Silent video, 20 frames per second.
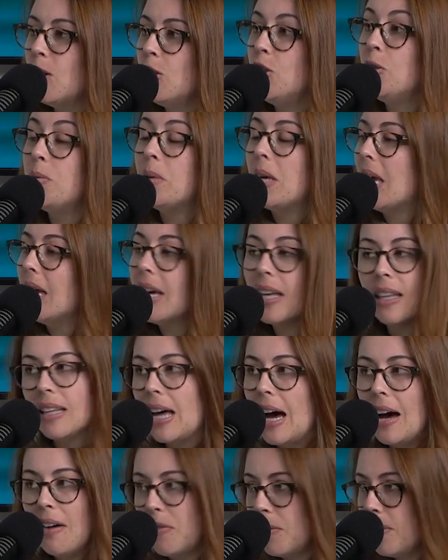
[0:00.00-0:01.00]
you can't
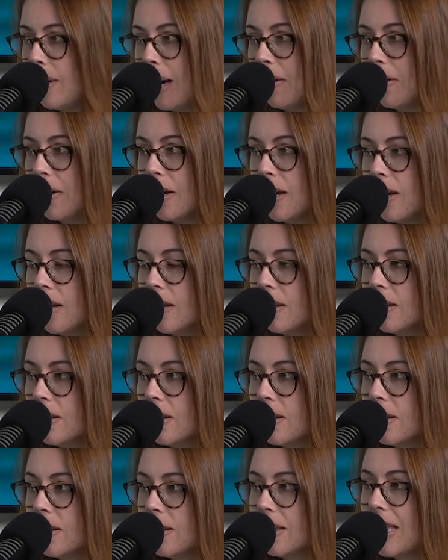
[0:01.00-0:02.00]
laugh about it.
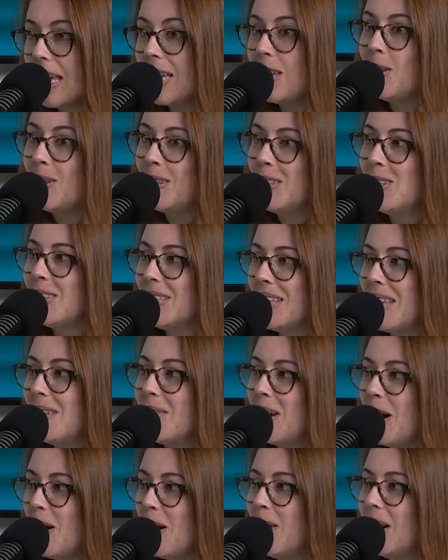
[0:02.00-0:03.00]
Like you just
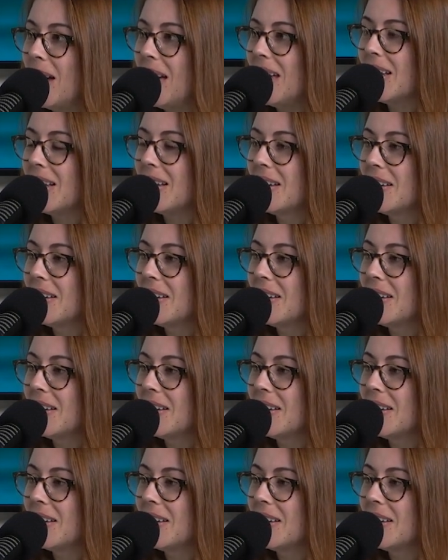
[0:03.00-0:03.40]
keep going.